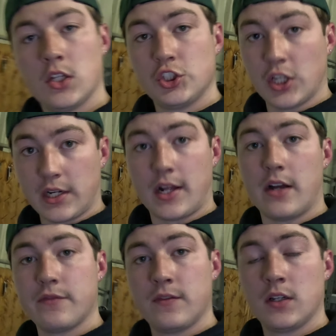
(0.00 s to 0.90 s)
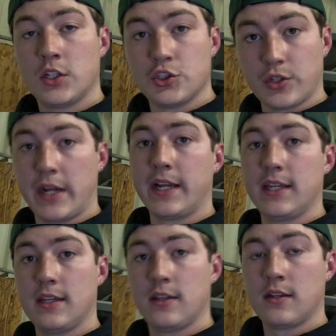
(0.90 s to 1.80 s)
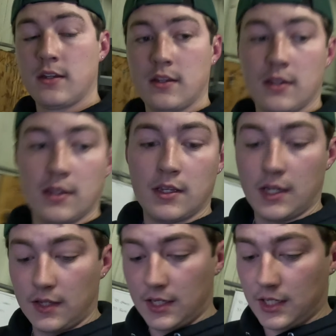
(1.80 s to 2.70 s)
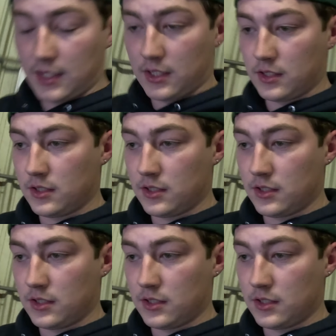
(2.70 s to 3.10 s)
Shut it off, drain it, and then